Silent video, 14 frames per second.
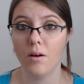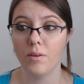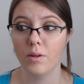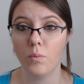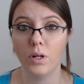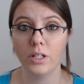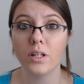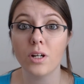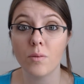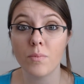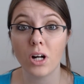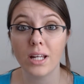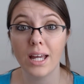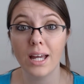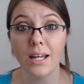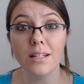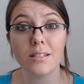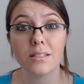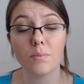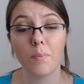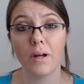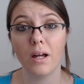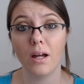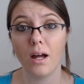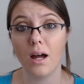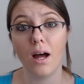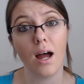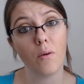the 1 year mark hits. But
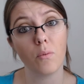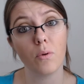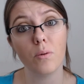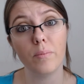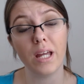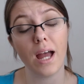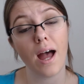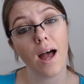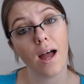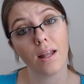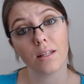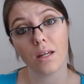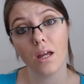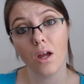I will be at